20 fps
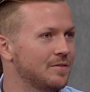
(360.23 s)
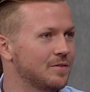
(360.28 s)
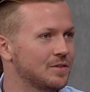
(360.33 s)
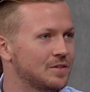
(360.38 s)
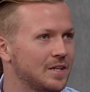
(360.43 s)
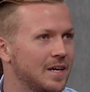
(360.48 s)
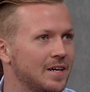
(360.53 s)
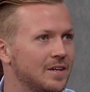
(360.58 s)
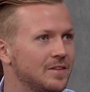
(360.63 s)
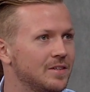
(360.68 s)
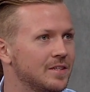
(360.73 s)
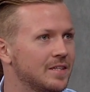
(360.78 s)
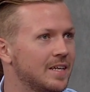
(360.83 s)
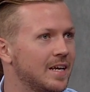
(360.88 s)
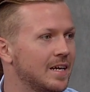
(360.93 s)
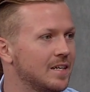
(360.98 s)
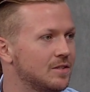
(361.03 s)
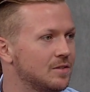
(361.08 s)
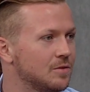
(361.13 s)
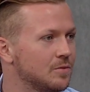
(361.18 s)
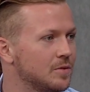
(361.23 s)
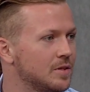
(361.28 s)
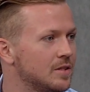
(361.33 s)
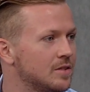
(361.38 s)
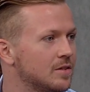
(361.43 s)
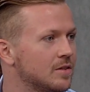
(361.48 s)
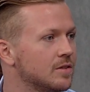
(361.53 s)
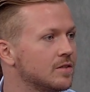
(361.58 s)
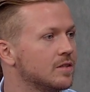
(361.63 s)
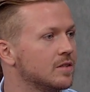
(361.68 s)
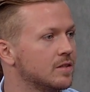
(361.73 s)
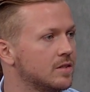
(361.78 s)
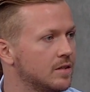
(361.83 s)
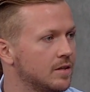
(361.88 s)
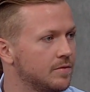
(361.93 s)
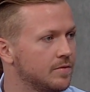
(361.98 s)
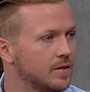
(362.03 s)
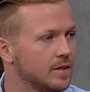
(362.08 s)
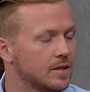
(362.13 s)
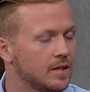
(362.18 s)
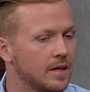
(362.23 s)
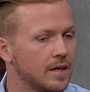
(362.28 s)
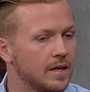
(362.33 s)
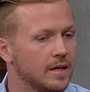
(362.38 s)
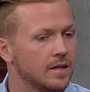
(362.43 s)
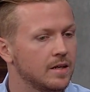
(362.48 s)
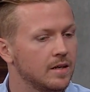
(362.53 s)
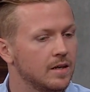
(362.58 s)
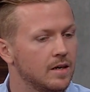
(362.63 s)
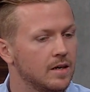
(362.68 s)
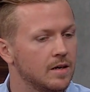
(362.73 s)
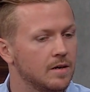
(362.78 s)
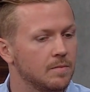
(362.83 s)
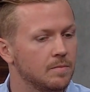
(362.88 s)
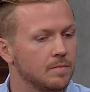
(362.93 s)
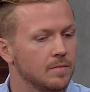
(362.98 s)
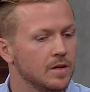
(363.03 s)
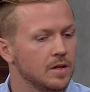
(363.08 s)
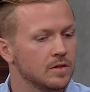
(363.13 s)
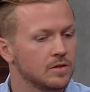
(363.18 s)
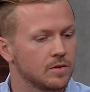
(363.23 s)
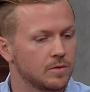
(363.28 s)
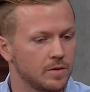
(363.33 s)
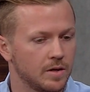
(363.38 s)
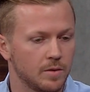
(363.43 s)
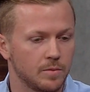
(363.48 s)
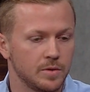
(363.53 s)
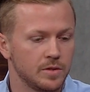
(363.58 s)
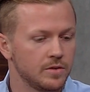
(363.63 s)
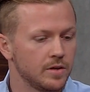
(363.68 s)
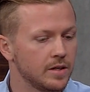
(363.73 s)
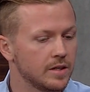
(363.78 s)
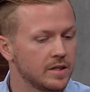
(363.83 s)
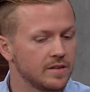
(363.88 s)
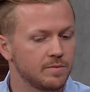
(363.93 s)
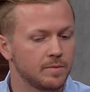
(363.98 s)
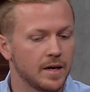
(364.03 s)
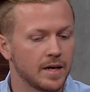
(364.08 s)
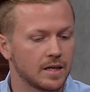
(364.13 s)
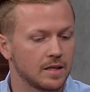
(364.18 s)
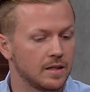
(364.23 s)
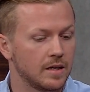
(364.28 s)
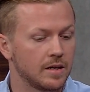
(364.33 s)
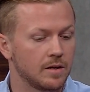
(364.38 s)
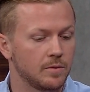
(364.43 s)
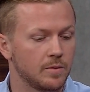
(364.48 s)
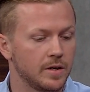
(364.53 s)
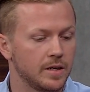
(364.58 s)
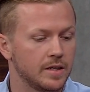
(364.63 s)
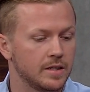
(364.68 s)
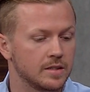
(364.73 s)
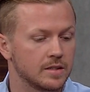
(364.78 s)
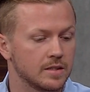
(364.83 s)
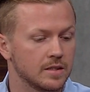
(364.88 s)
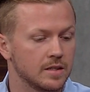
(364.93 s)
for childhood cancer research and stuff like that. So yeah, we try and give back a lot of ways.